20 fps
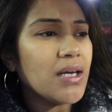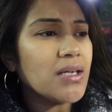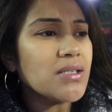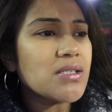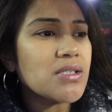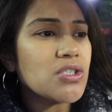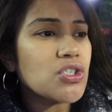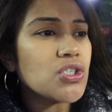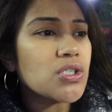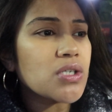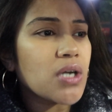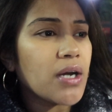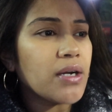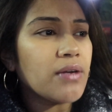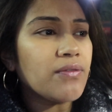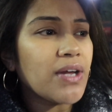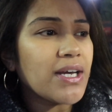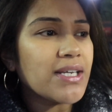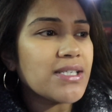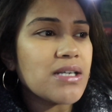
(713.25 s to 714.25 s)
it's just kind
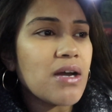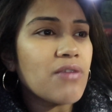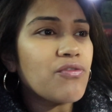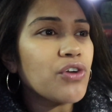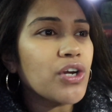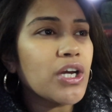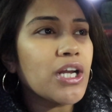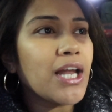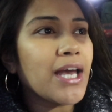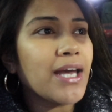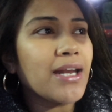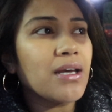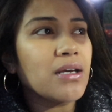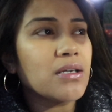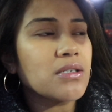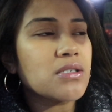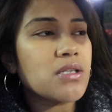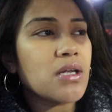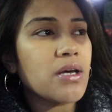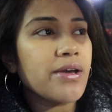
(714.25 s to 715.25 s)
of like self-regulating
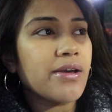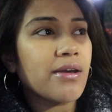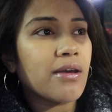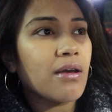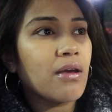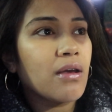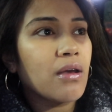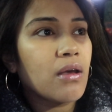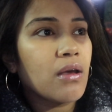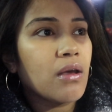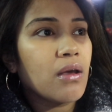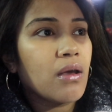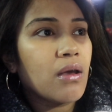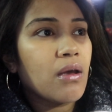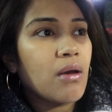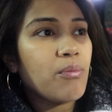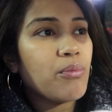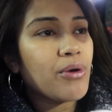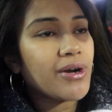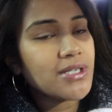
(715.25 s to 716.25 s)
is like
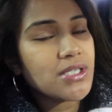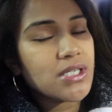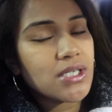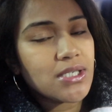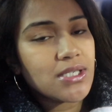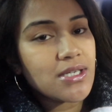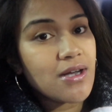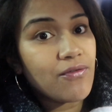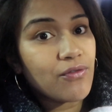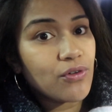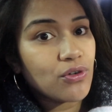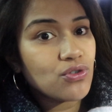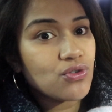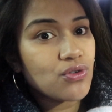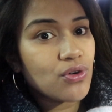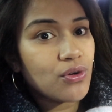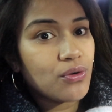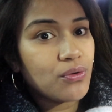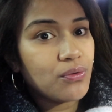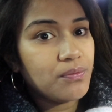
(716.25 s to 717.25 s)
practicing
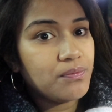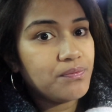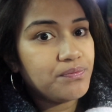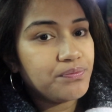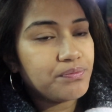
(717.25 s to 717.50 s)
self-control,